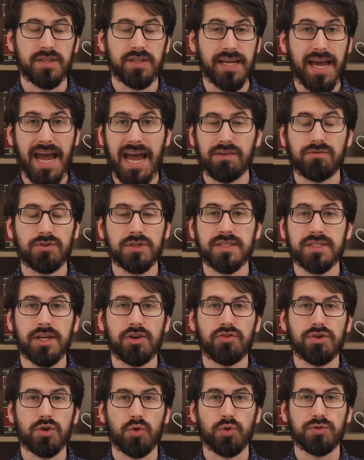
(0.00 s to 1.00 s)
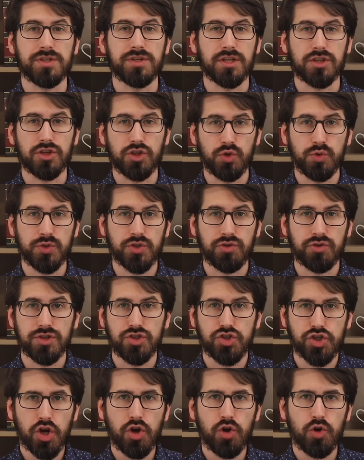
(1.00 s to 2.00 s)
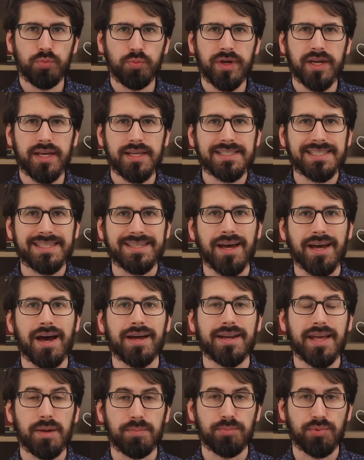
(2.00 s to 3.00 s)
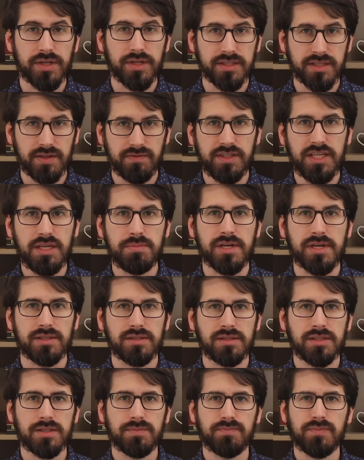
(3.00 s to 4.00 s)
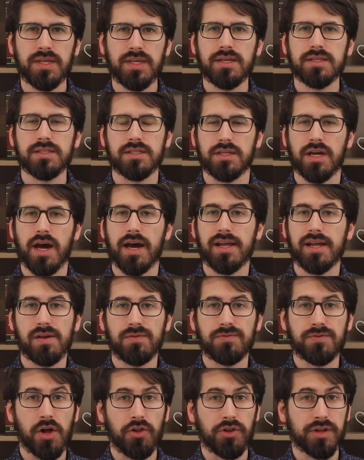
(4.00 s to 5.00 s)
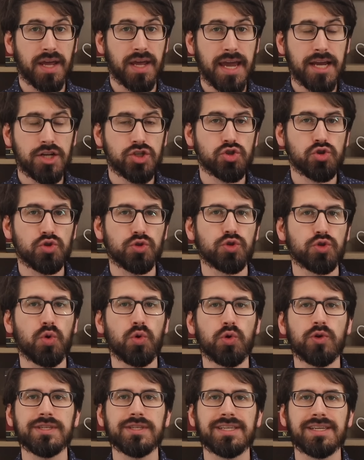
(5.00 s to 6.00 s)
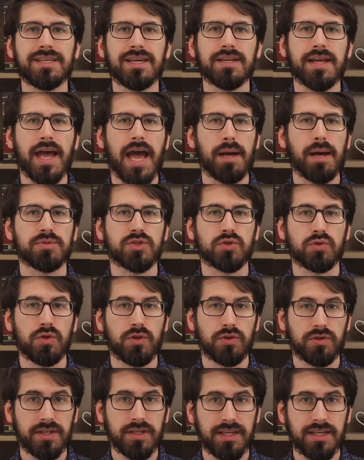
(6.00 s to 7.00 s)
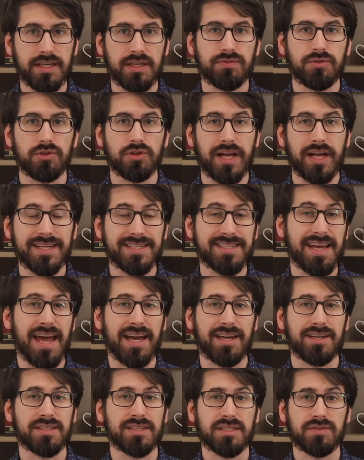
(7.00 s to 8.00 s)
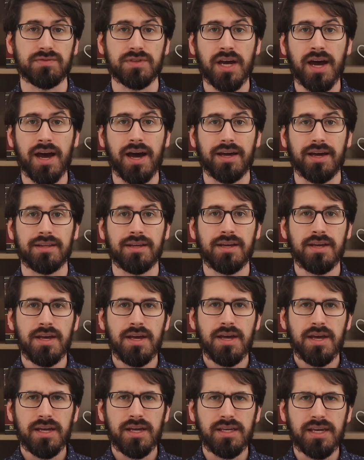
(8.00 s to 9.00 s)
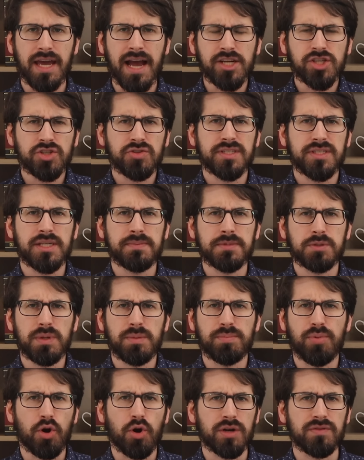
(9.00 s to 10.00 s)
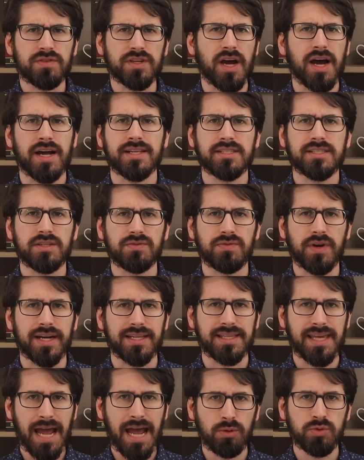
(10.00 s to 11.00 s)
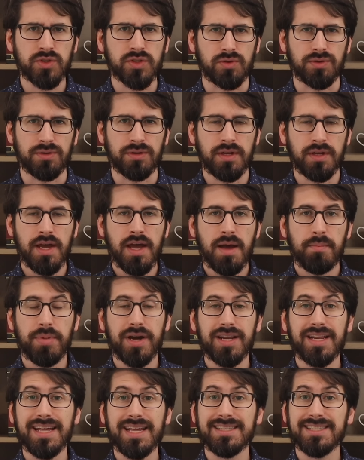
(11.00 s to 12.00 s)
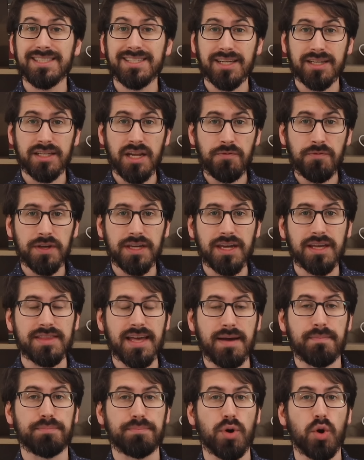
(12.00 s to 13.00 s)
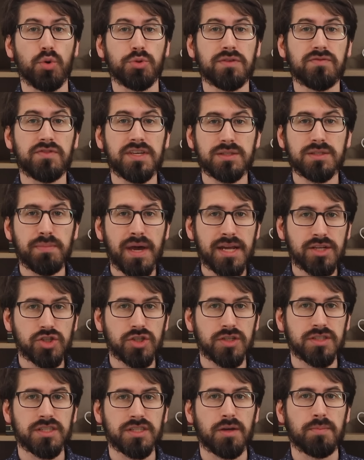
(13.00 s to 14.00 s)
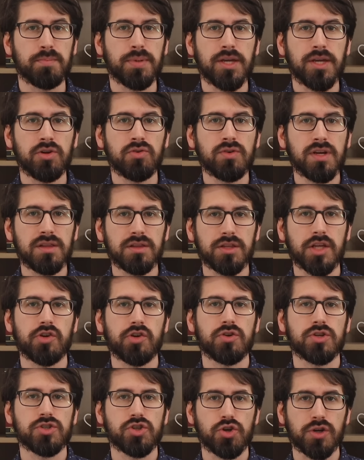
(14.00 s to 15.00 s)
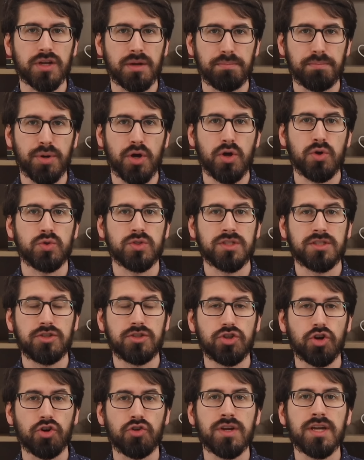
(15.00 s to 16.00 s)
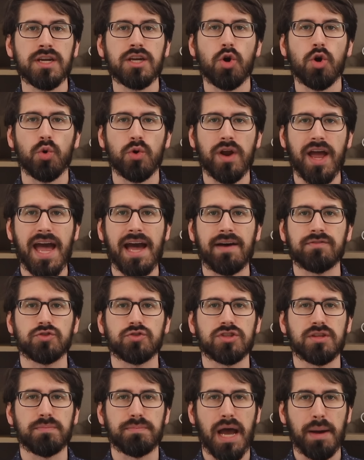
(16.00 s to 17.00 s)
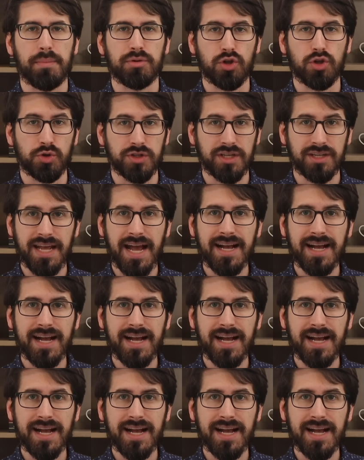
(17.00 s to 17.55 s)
The adversary or the accuser in Job is not a prince of demons. He is not a fallen angel, nor is he an absolutely evil antagonist of God. He actually seems to be part of God's divine council, but it's significant that both of these mentions appear in literature composed during or after the Babylonian